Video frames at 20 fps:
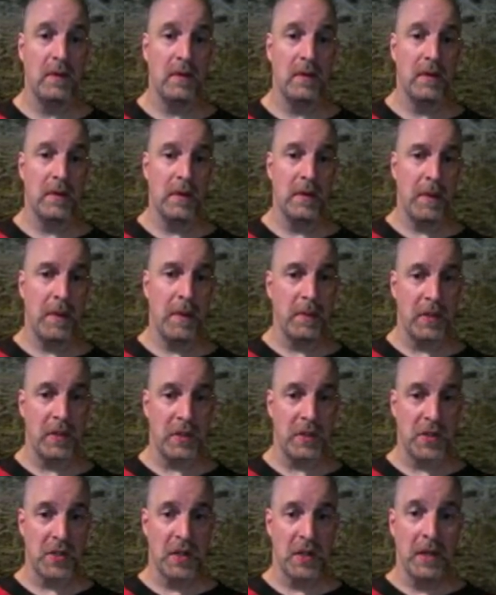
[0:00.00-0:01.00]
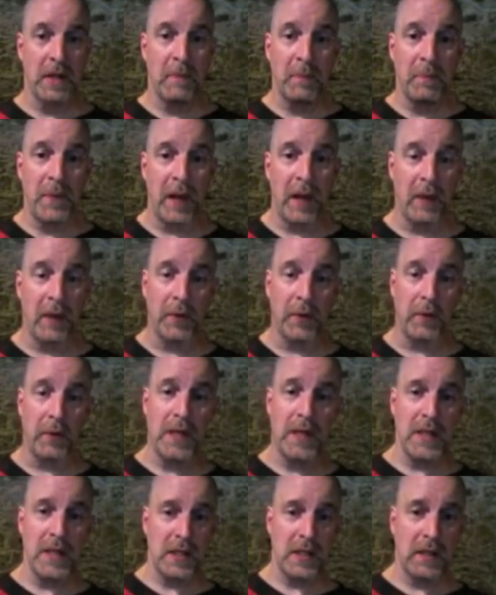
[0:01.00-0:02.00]
the pumpkins. Now, the
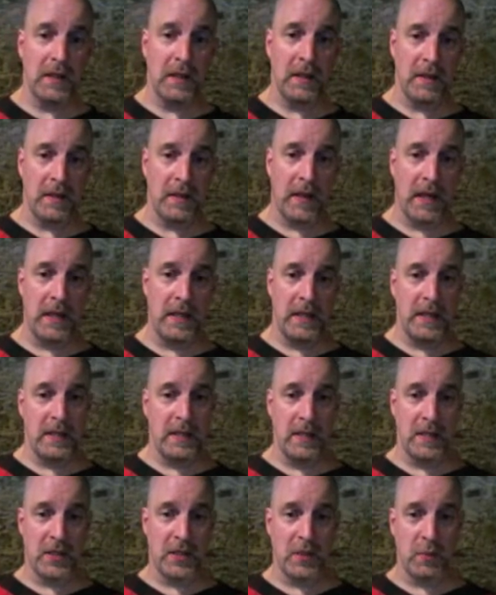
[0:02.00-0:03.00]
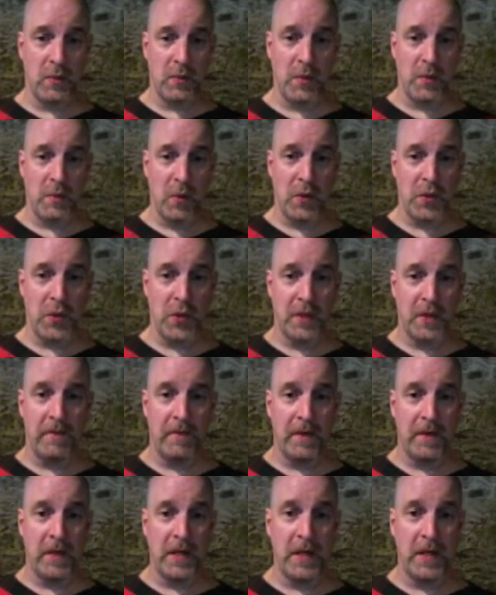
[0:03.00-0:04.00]
reason that I did this was mostly
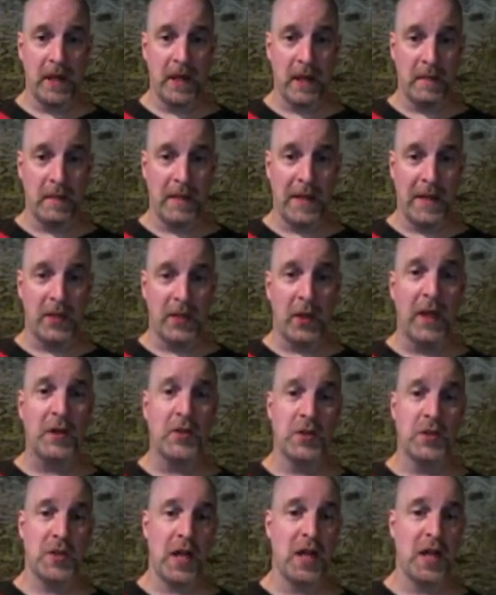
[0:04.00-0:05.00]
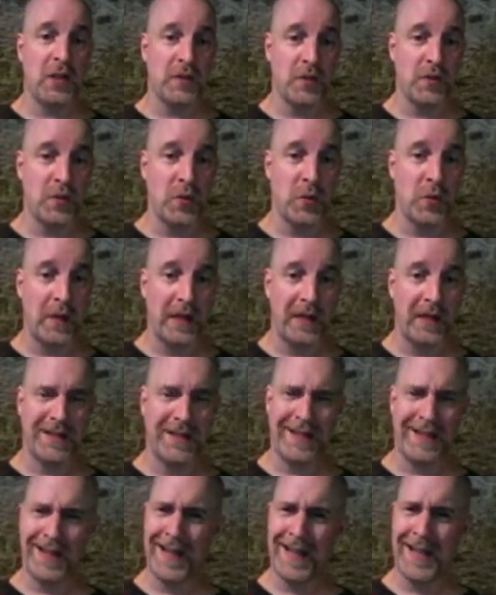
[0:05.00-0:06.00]
for the mental exercise of doing it,
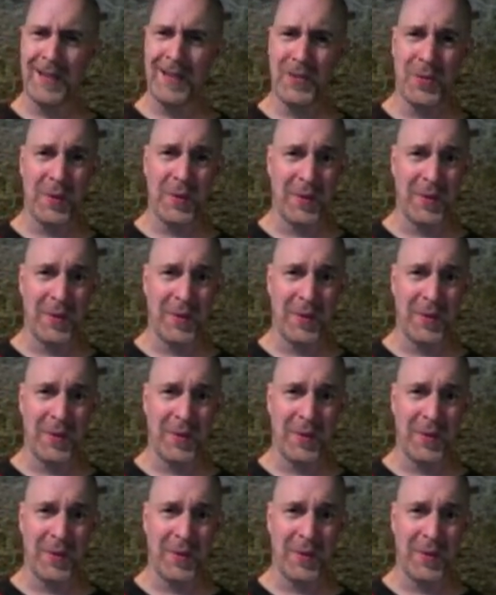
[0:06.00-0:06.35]
because I like doing